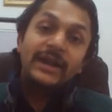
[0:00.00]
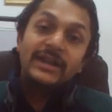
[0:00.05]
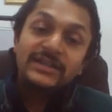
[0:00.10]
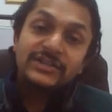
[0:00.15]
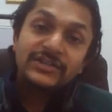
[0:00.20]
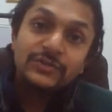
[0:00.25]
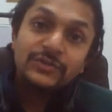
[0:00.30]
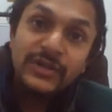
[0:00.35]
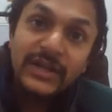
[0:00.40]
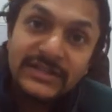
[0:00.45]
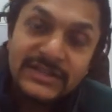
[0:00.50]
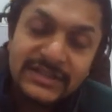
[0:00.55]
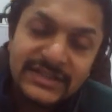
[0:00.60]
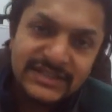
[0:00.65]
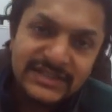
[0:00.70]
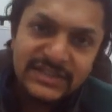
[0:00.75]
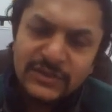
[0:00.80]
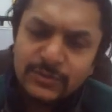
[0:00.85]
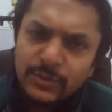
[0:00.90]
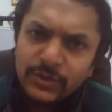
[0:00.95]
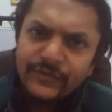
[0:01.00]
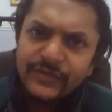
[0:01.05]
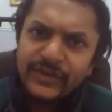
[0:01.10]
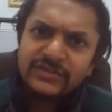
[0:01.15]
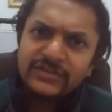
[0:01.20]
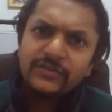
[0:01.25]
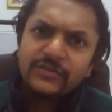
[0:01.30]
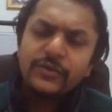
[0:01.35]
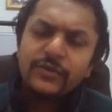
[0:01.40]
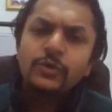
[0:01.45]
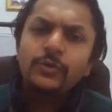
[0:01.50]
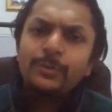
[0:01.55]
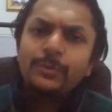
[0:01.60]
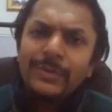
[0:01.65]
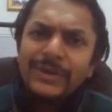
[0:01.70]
dear students, this is Professor Varun.